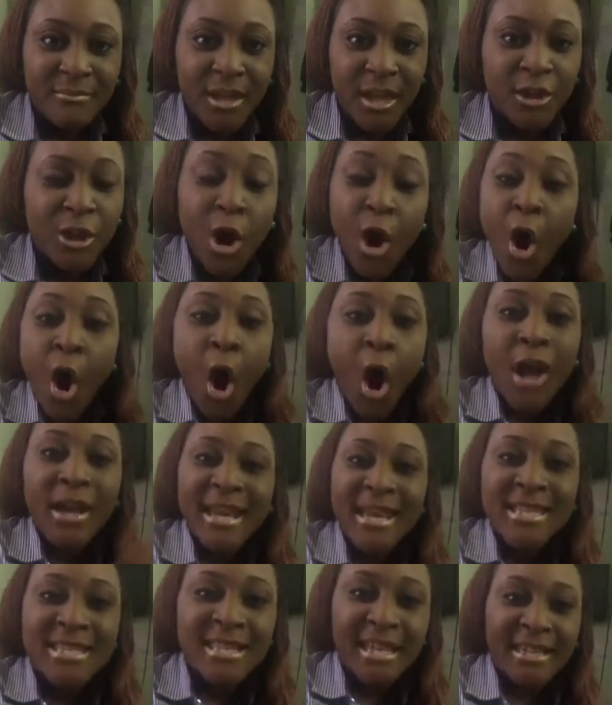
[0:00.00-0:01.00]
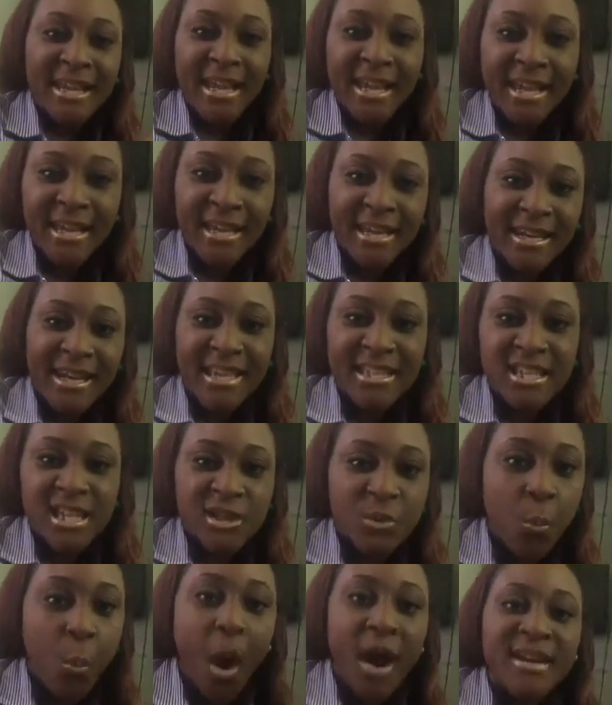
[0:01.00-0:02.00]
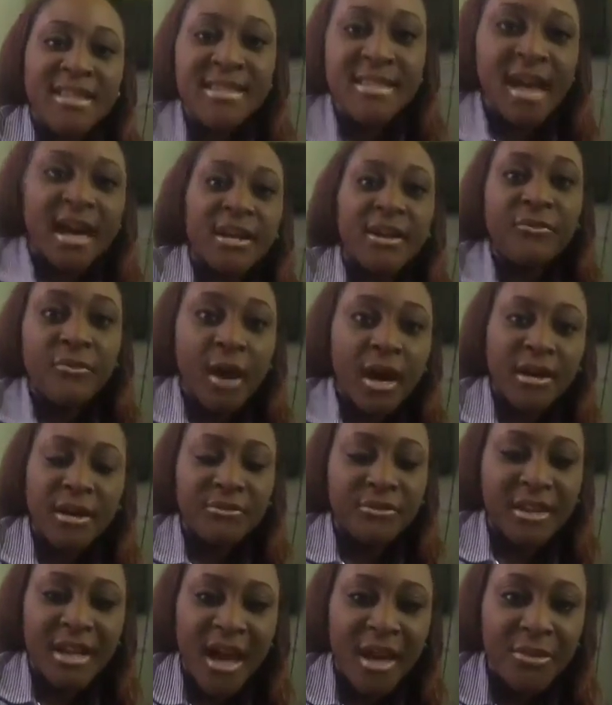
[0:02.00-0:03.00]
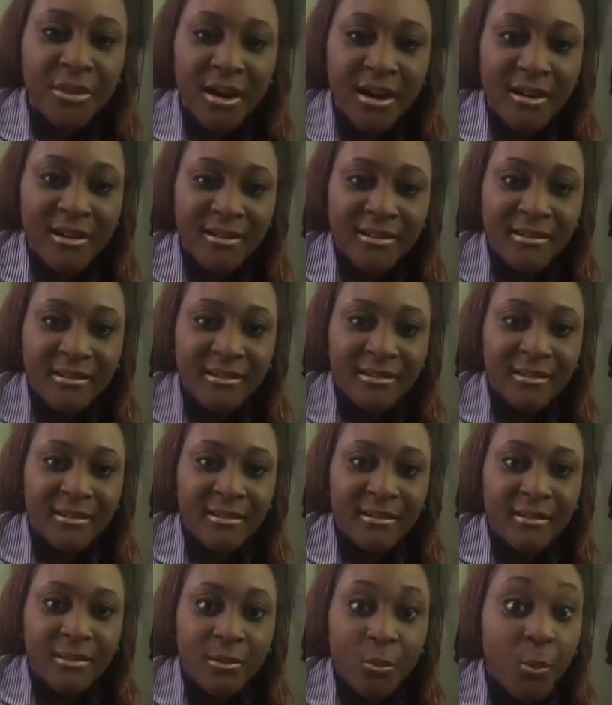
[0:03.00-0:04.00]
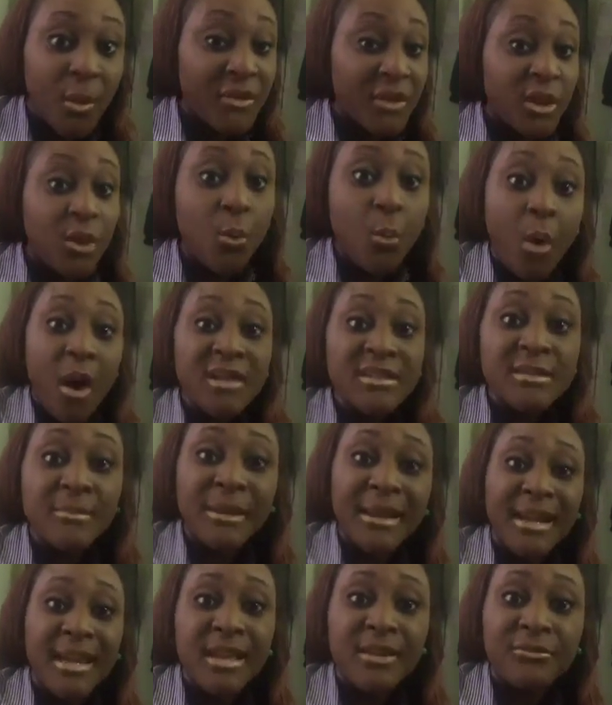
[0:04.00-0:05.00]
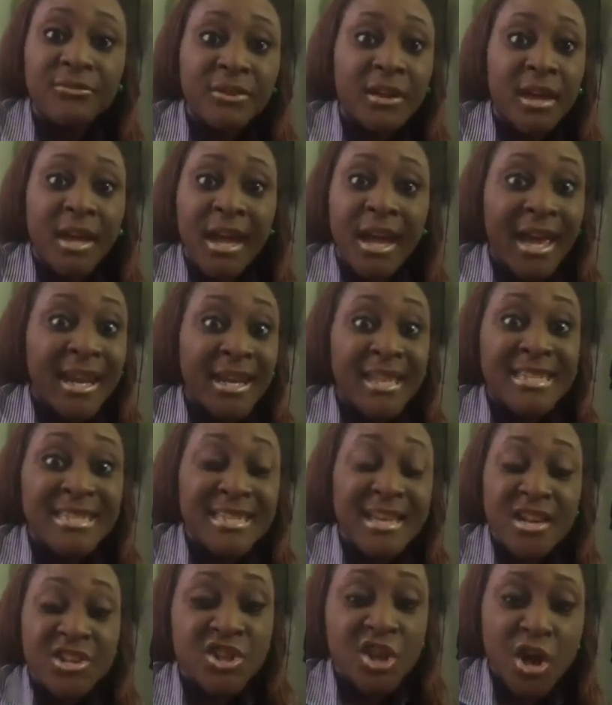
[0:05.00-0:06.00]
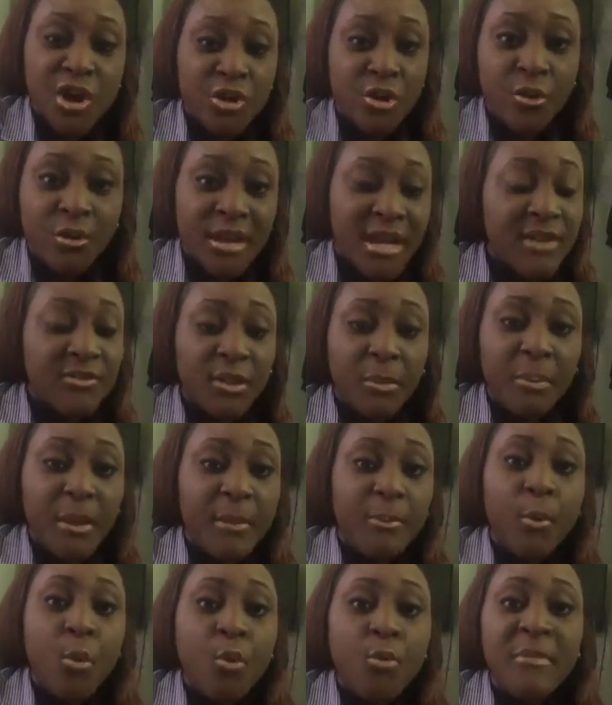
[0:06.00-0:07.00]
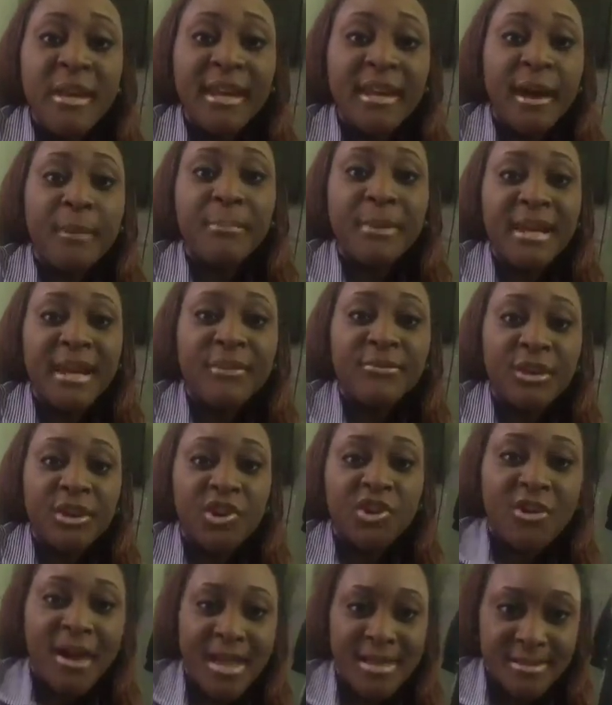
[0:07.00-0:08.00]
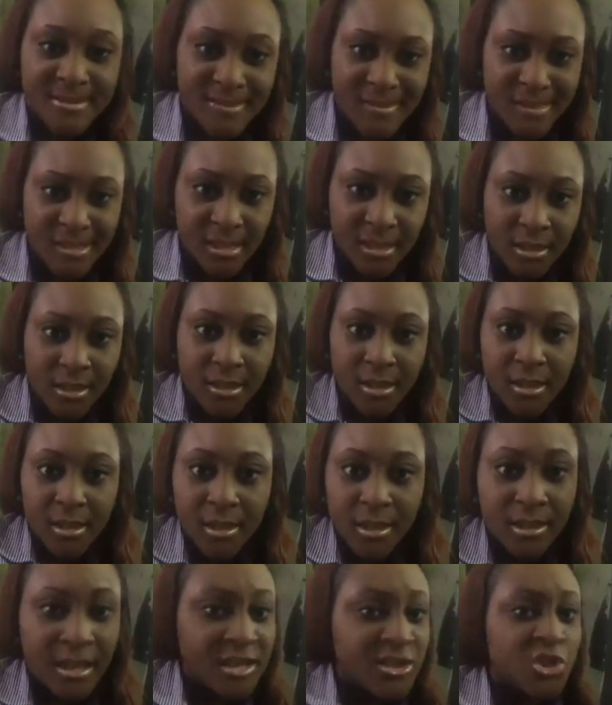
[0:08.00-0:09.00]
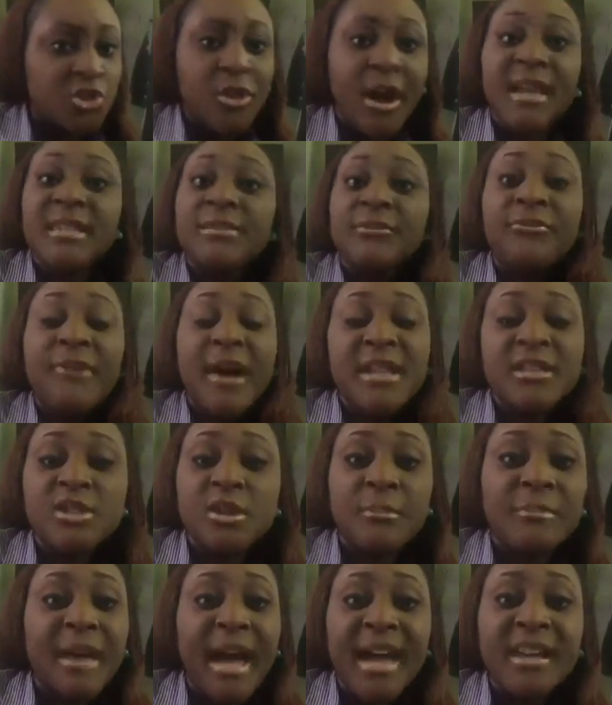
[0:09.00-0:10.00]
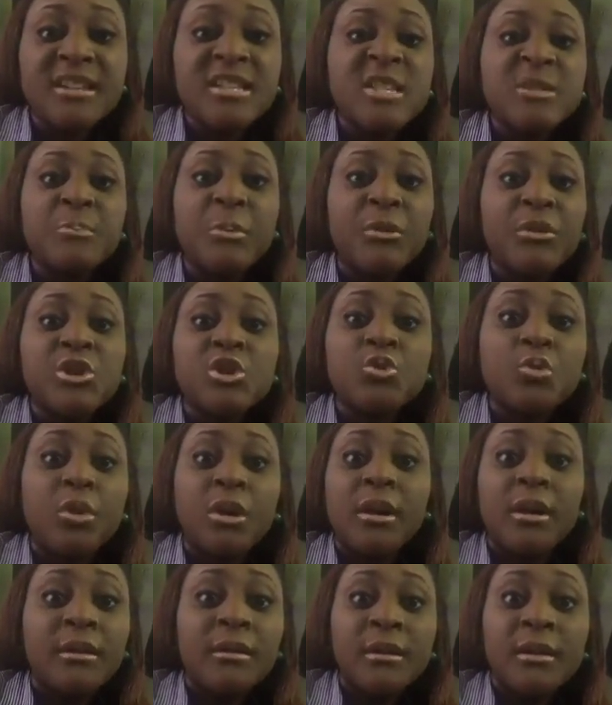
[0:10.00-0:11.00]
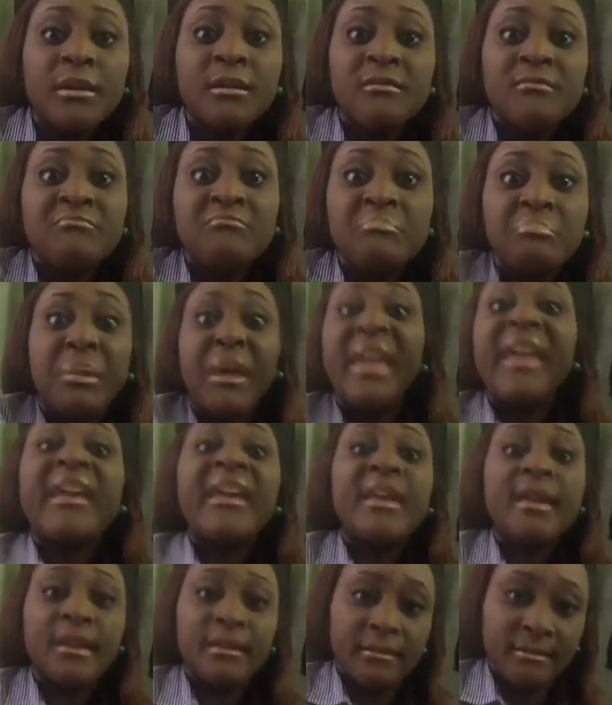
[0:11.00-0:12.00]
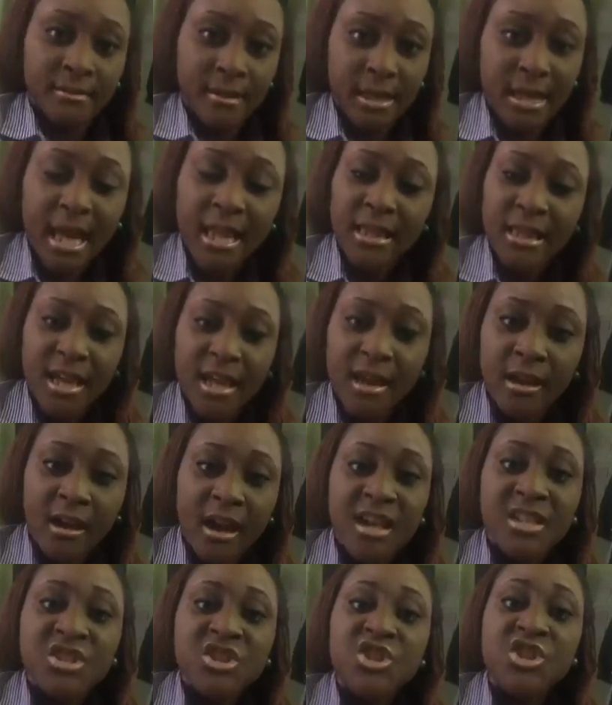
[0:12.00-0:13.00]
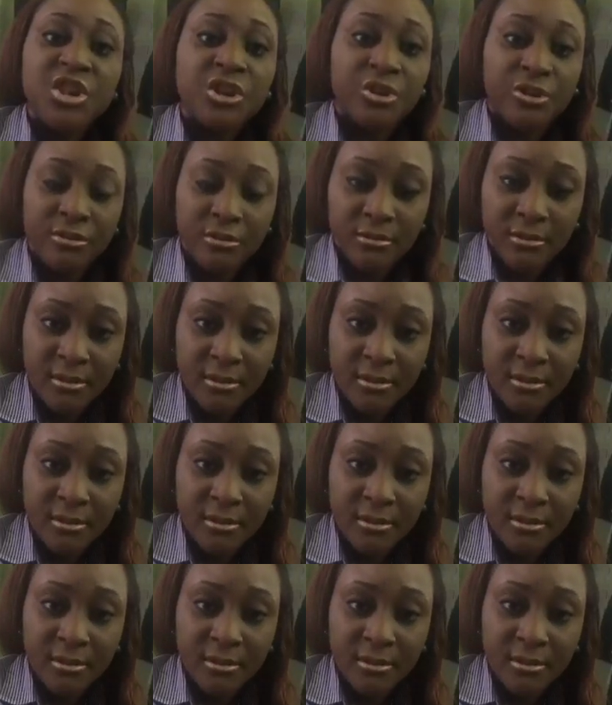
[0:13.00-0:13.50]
They're all interconnected. One is not devoid of the other. Whether you want to believe in it, yes or no. Even the people who may not believe in Christ, they try to find some kind of spiritual being that they consider.